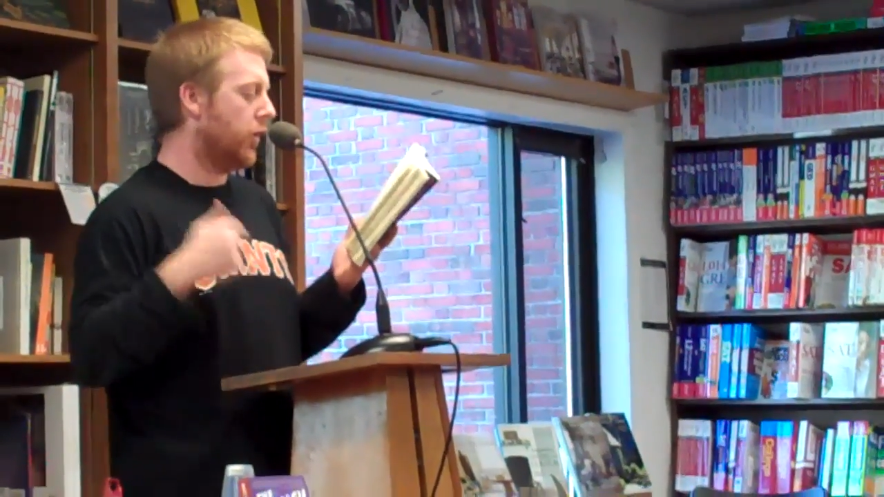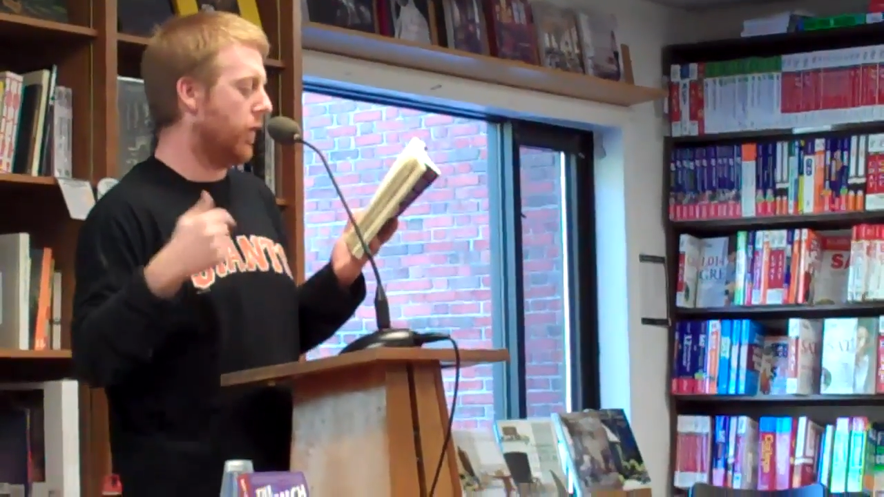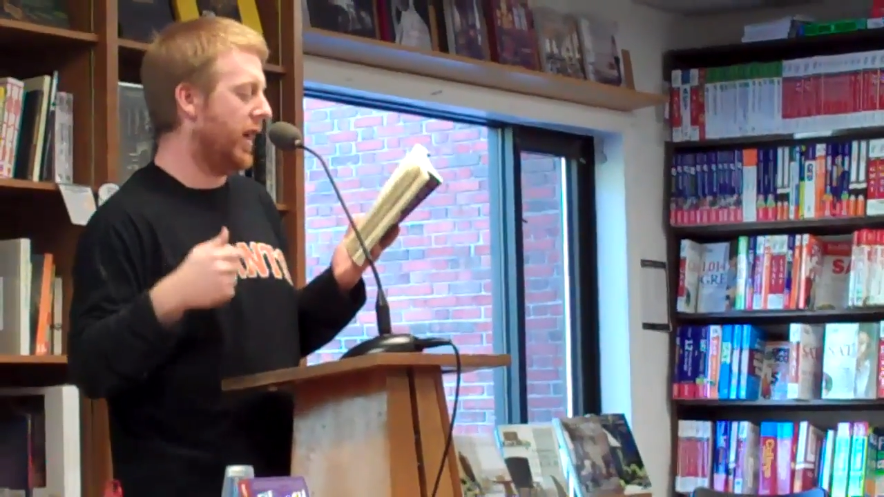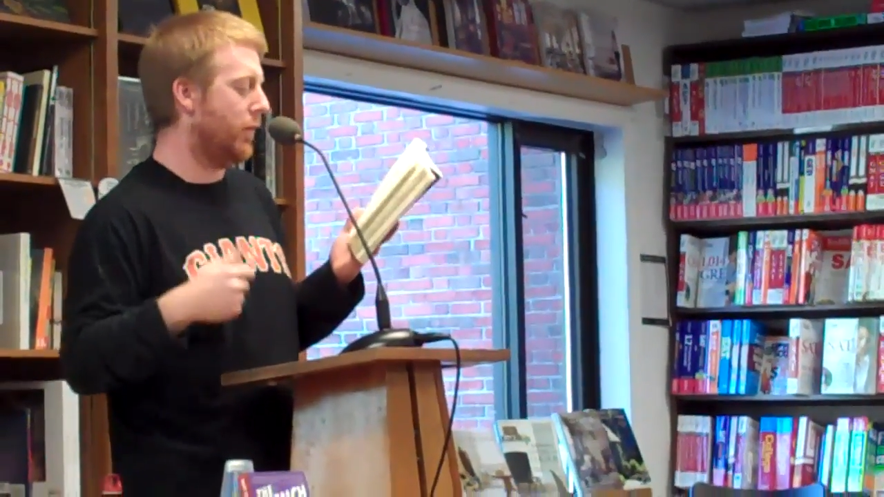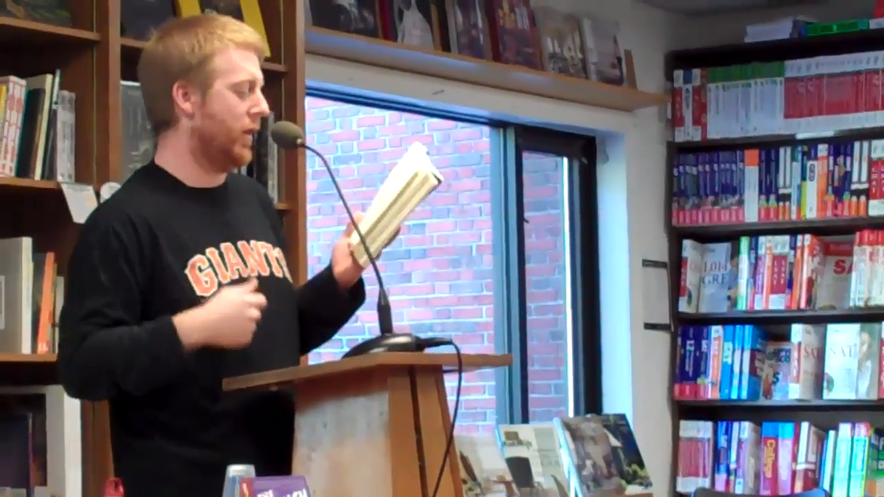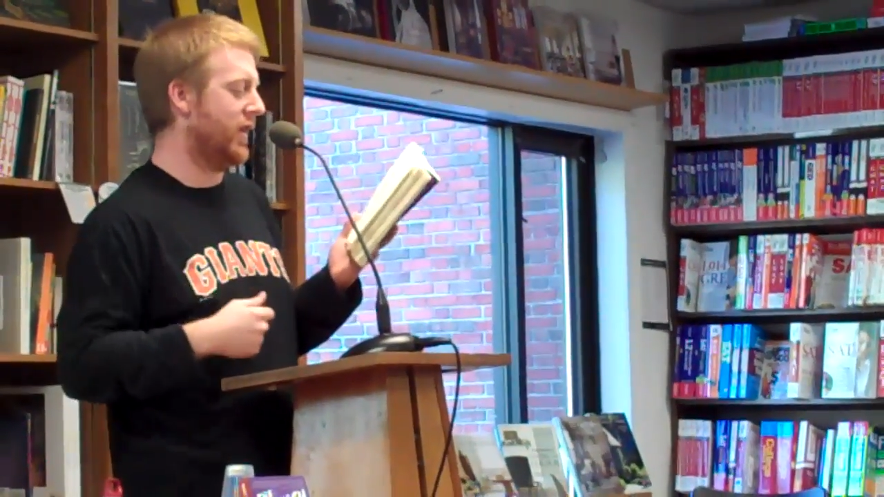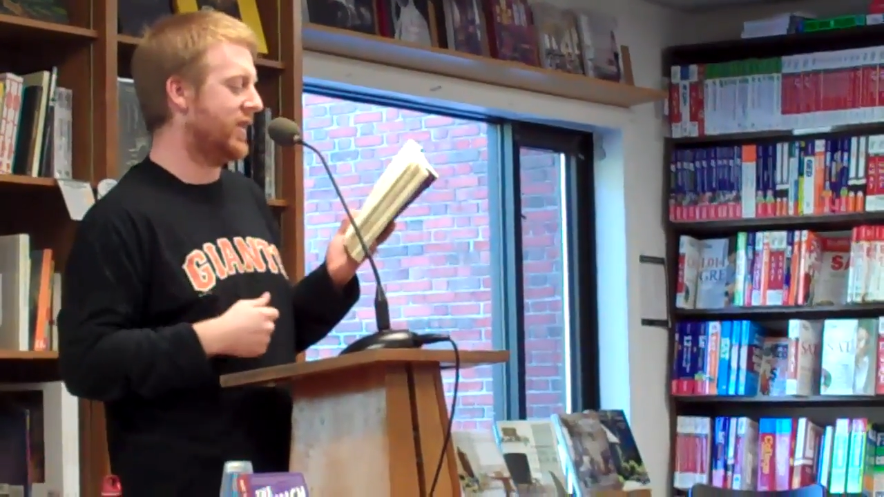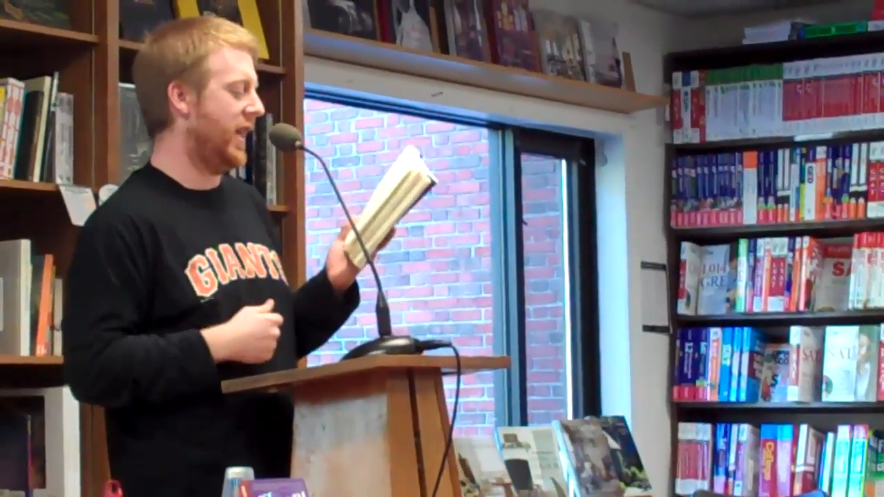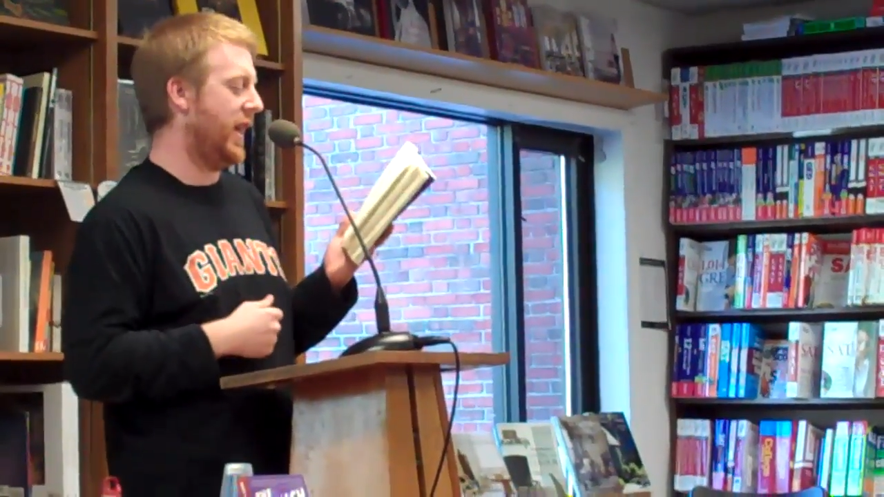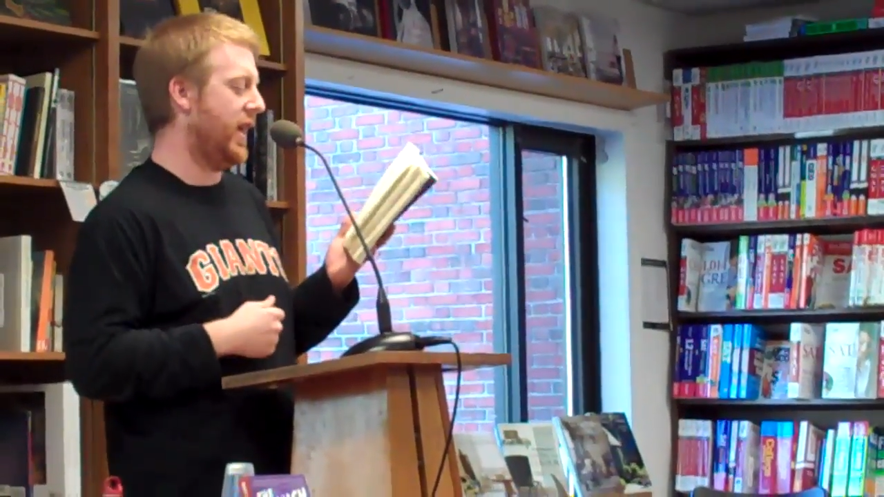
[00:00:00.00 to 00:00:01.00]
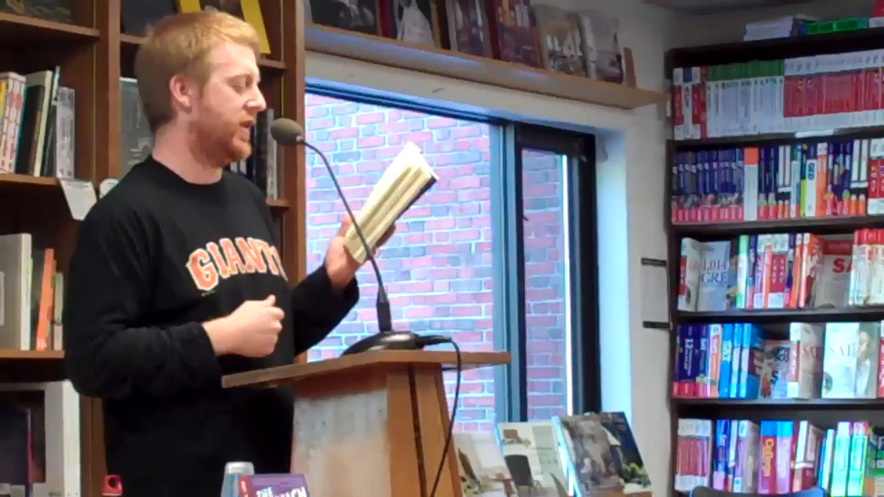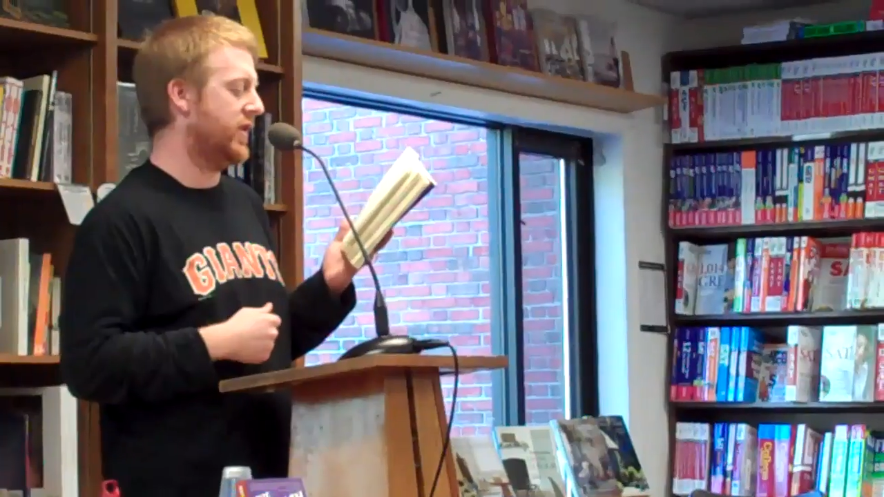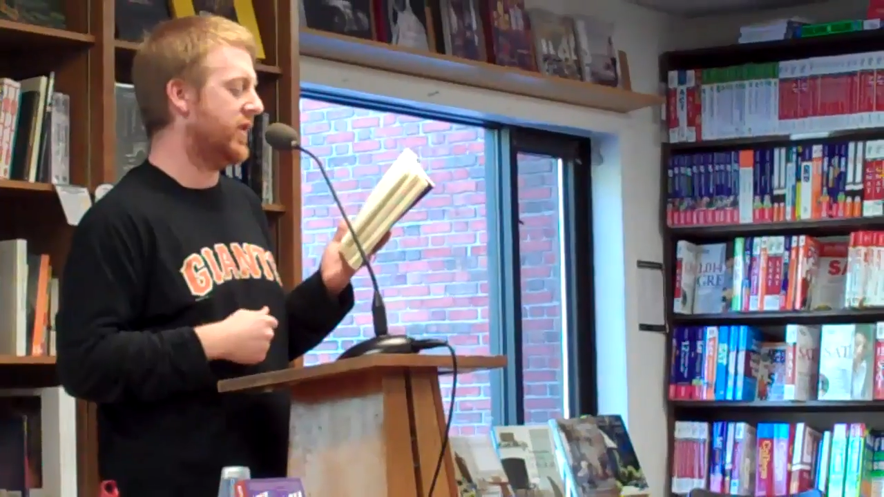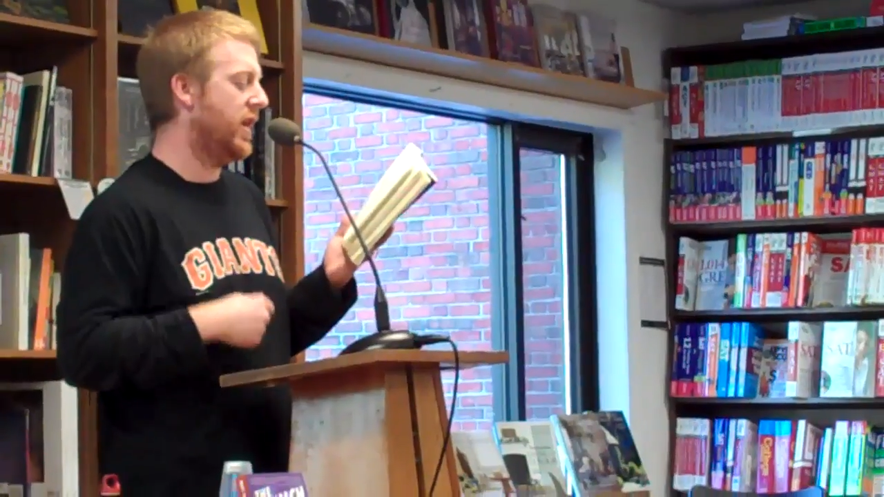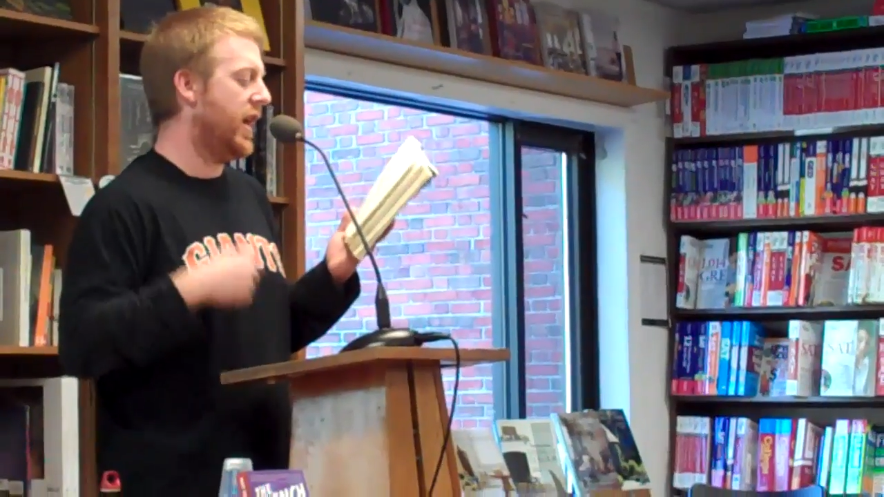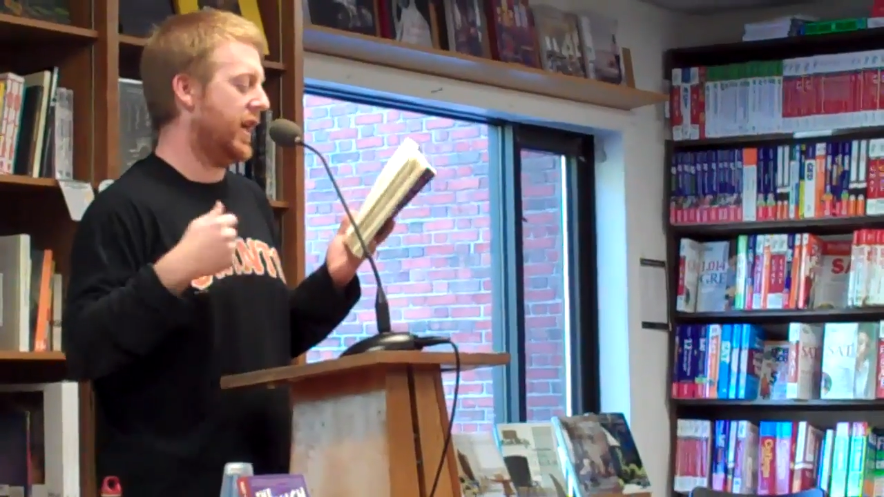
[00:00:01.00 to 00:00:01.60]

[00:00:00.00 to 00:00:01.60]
greedy real estate agents